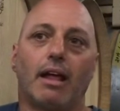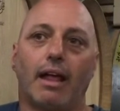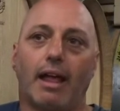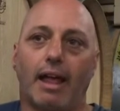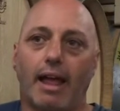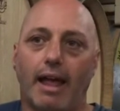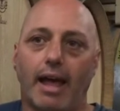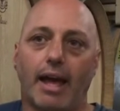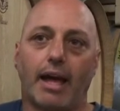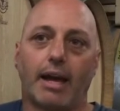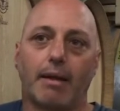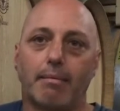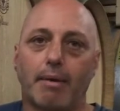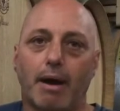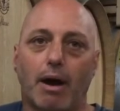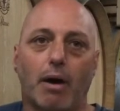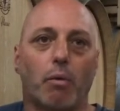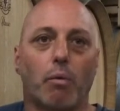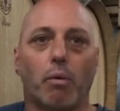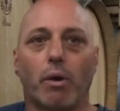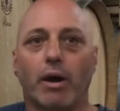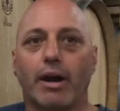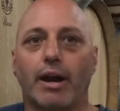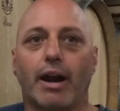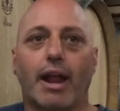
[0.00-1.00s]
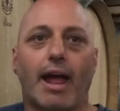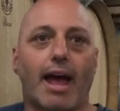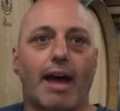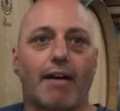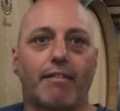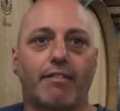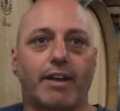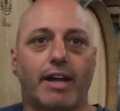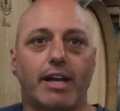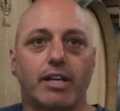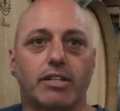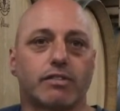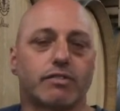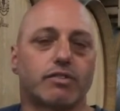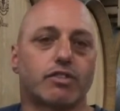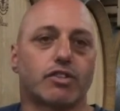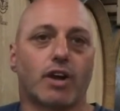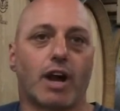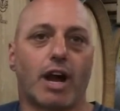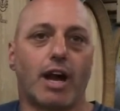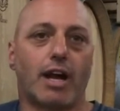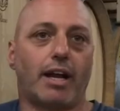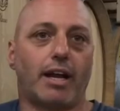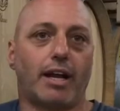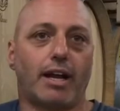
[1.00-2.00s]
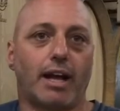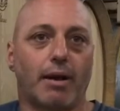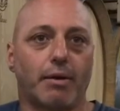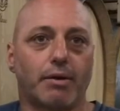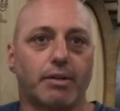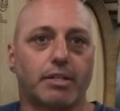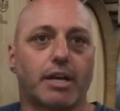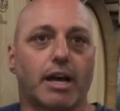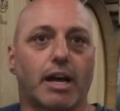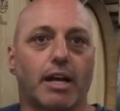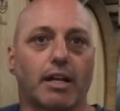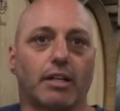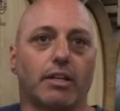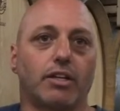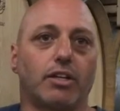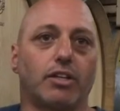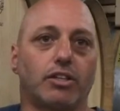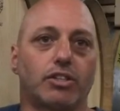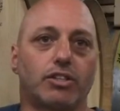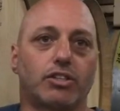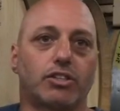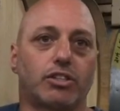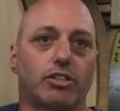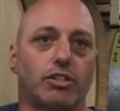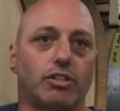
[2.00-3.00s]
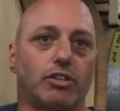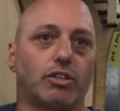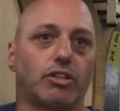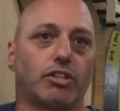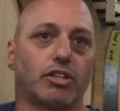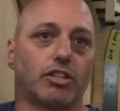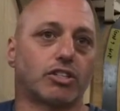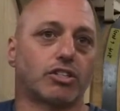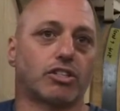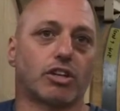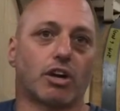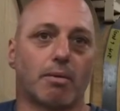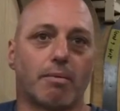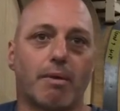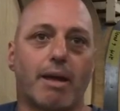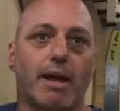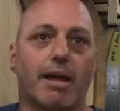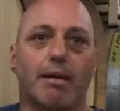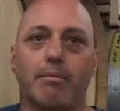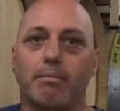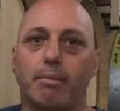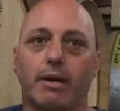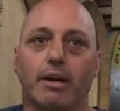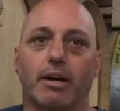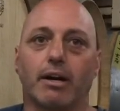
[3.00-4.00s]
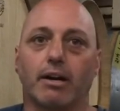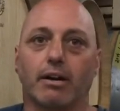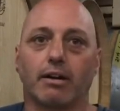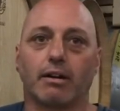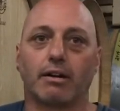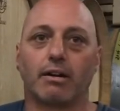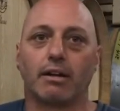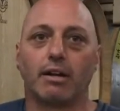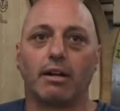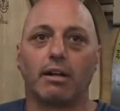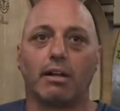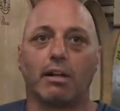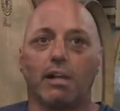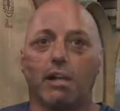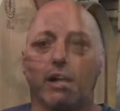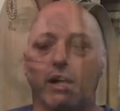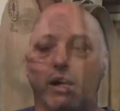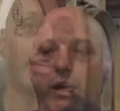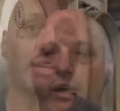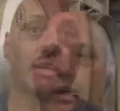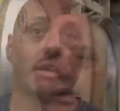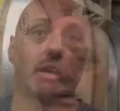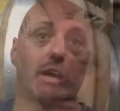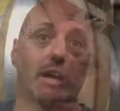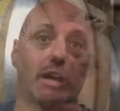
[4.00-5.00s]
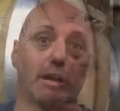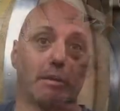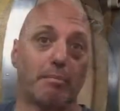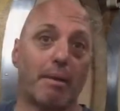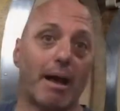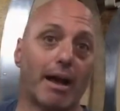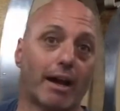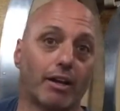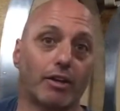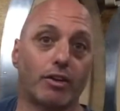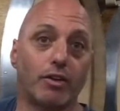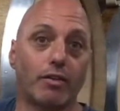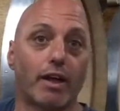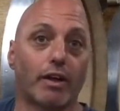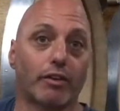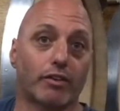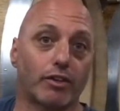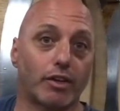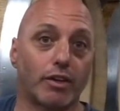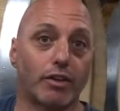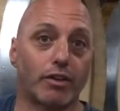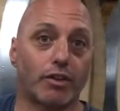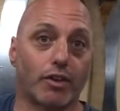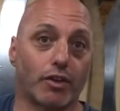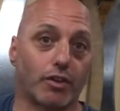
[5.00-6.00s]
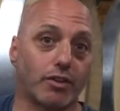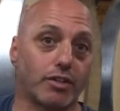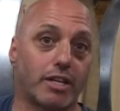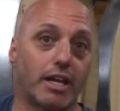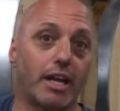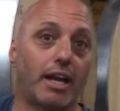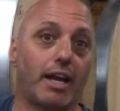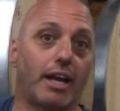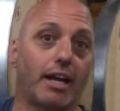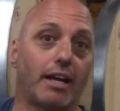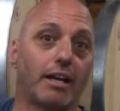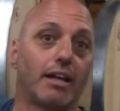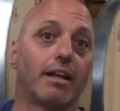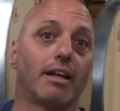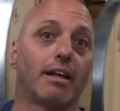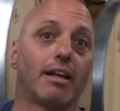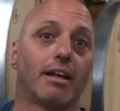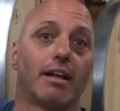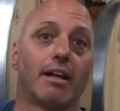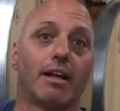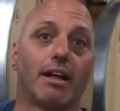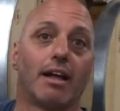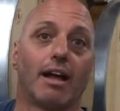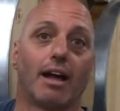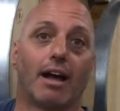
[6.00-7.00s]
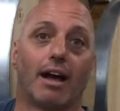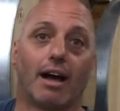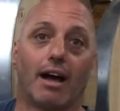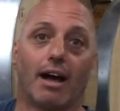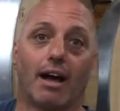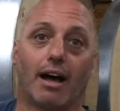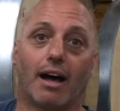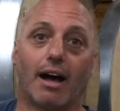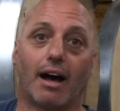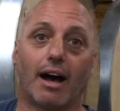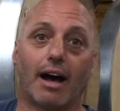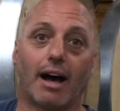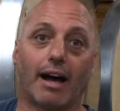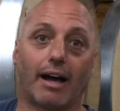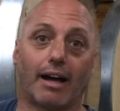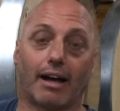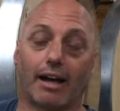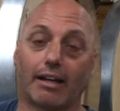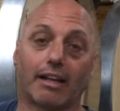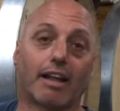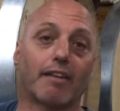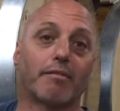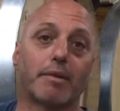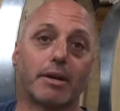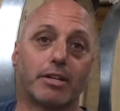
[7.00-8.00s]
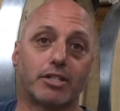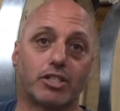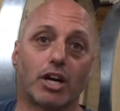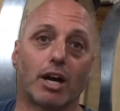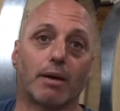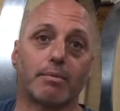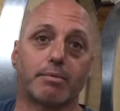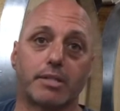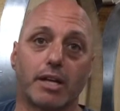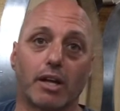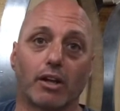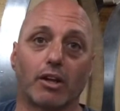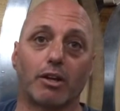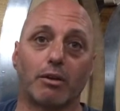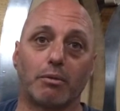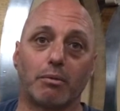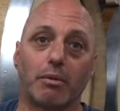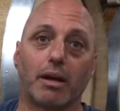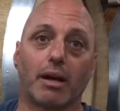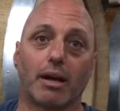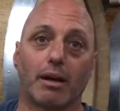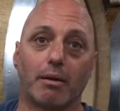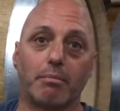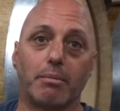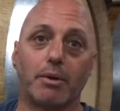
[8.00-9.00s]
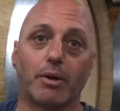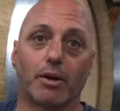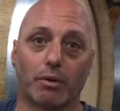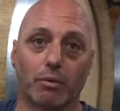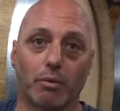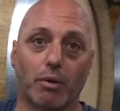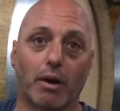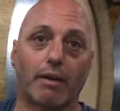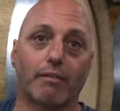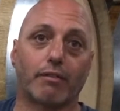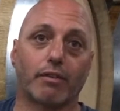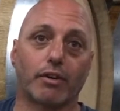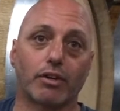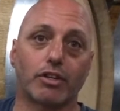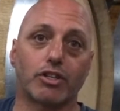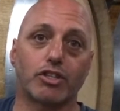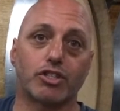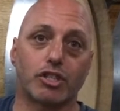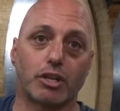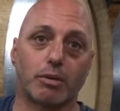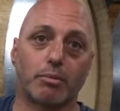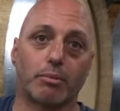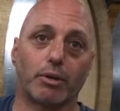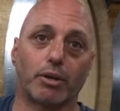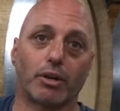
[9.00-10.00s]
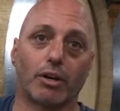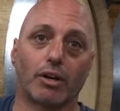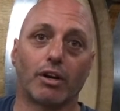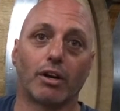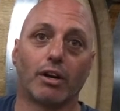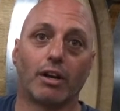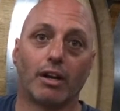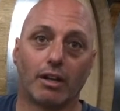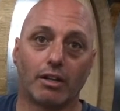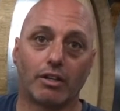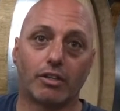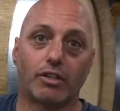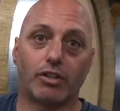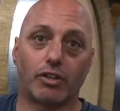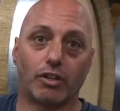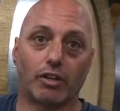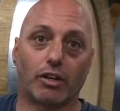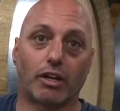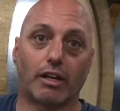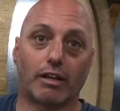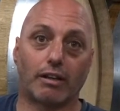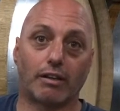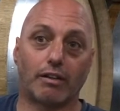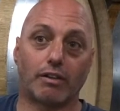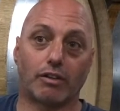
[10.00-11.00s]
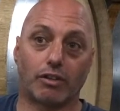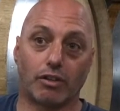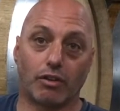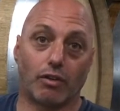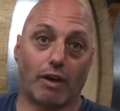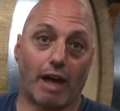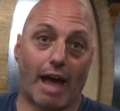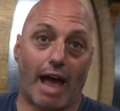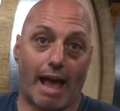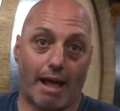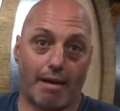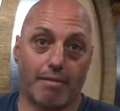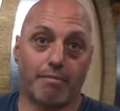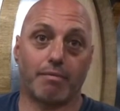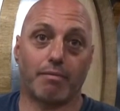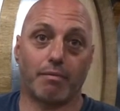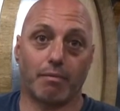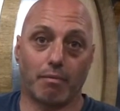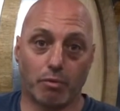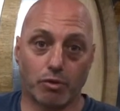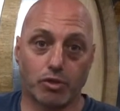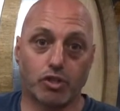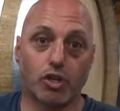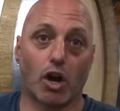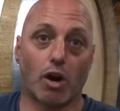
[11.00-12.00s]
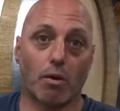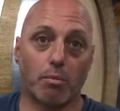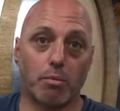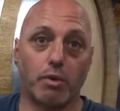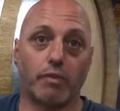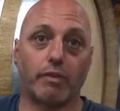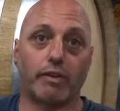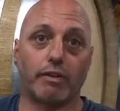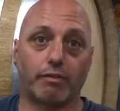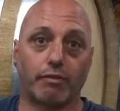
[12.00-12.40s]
And about 1.5 days of training, I was cut loose to just start making beer. Back in 2013, I left my job selling beer and wine for a distributor to start moving